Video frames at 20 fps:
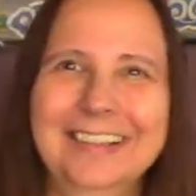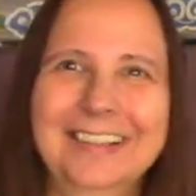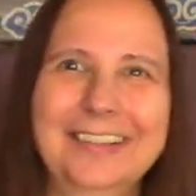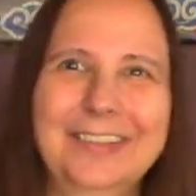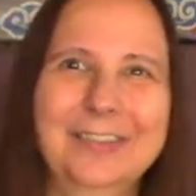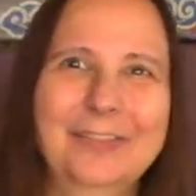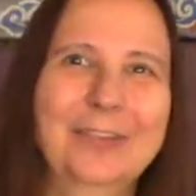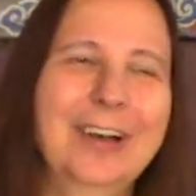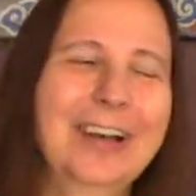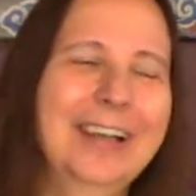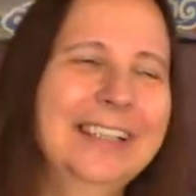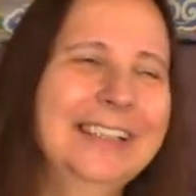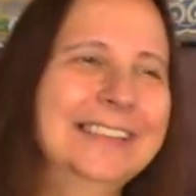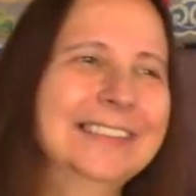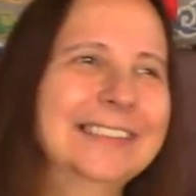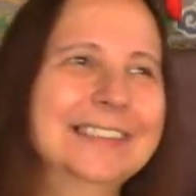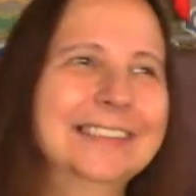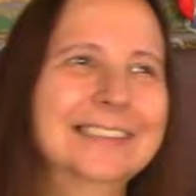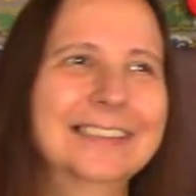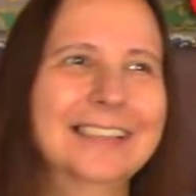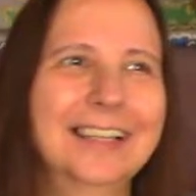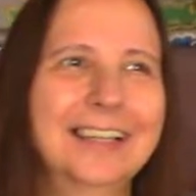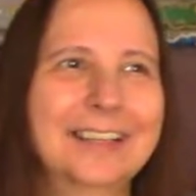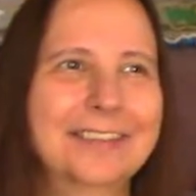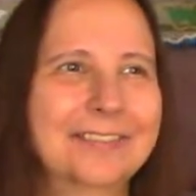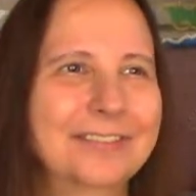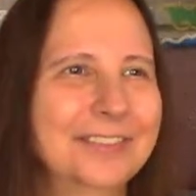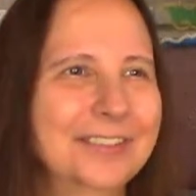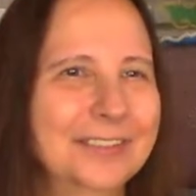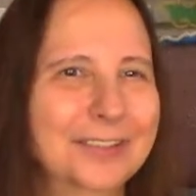Why doesn't
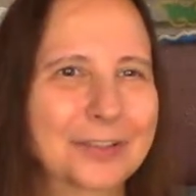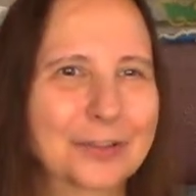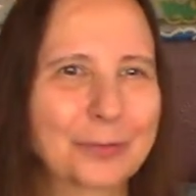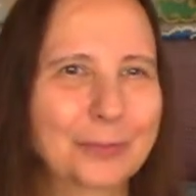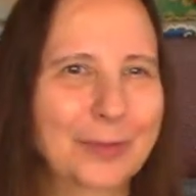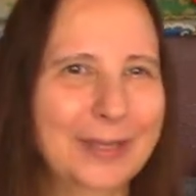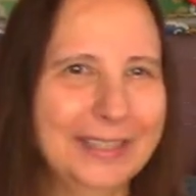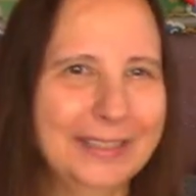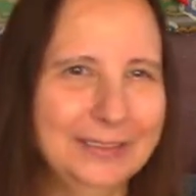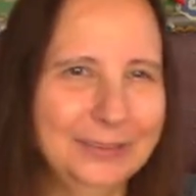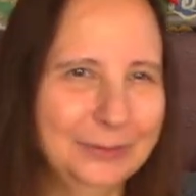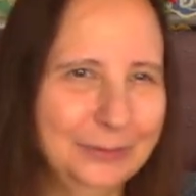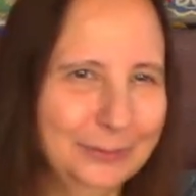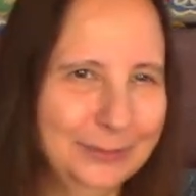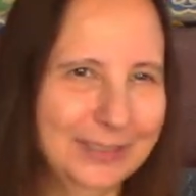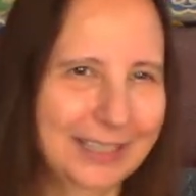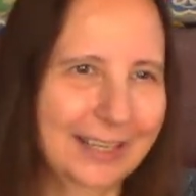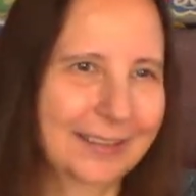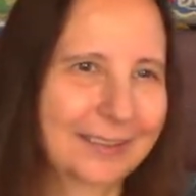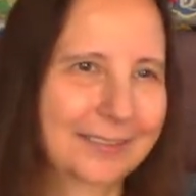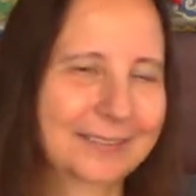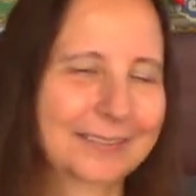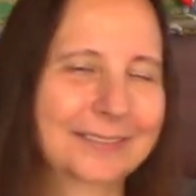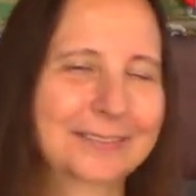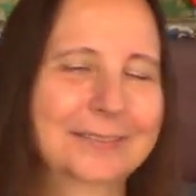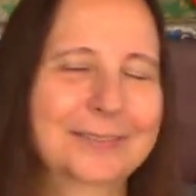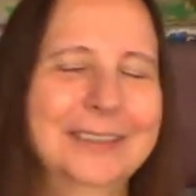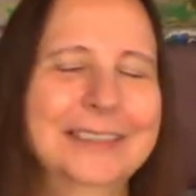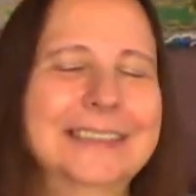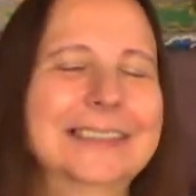life, weigh you down?
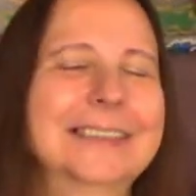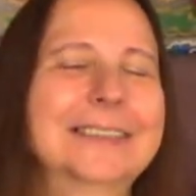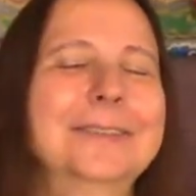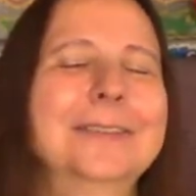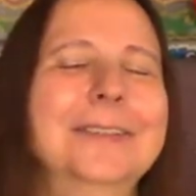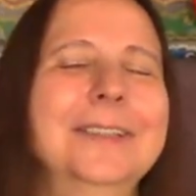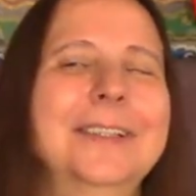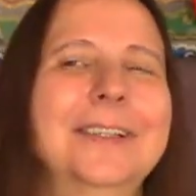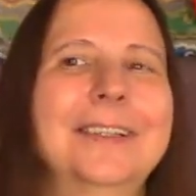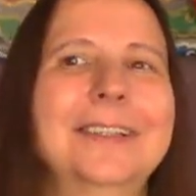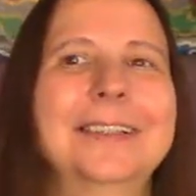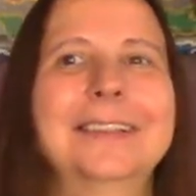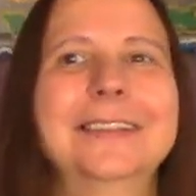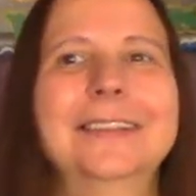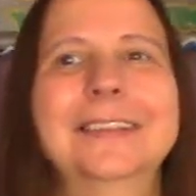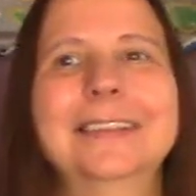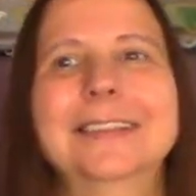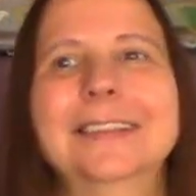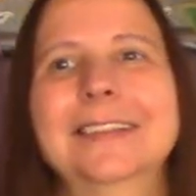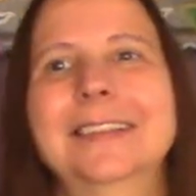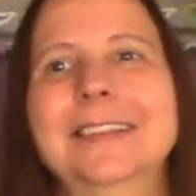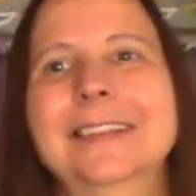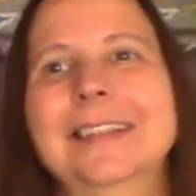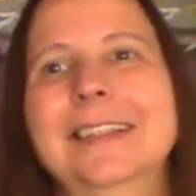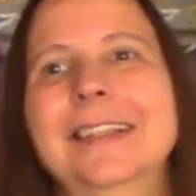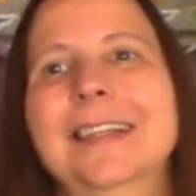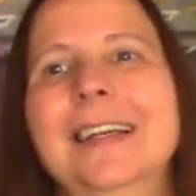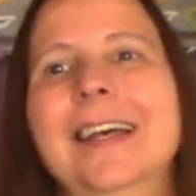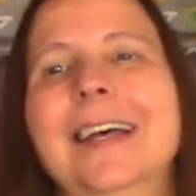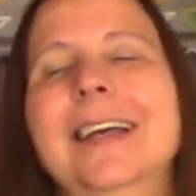What's going on?
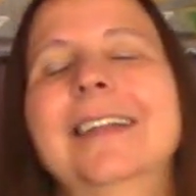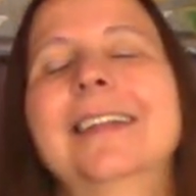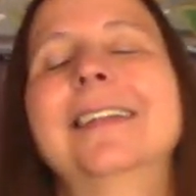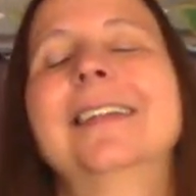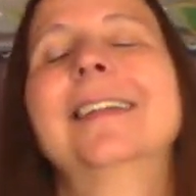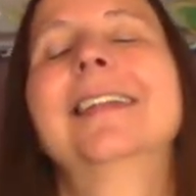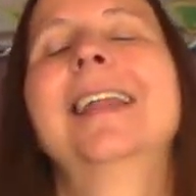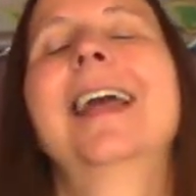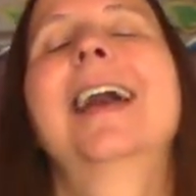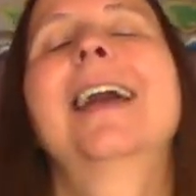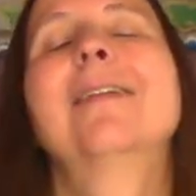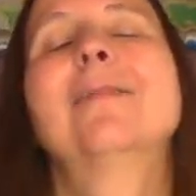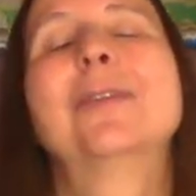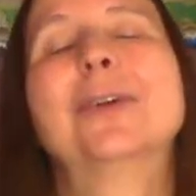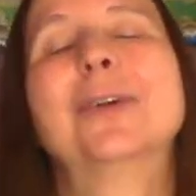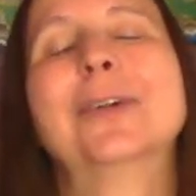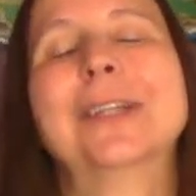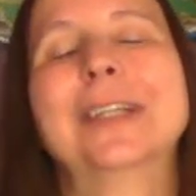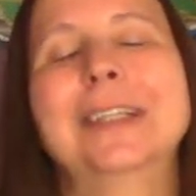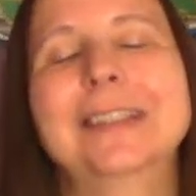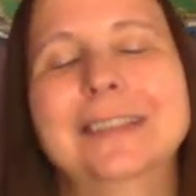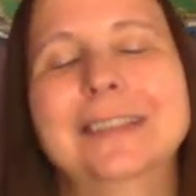And at that point,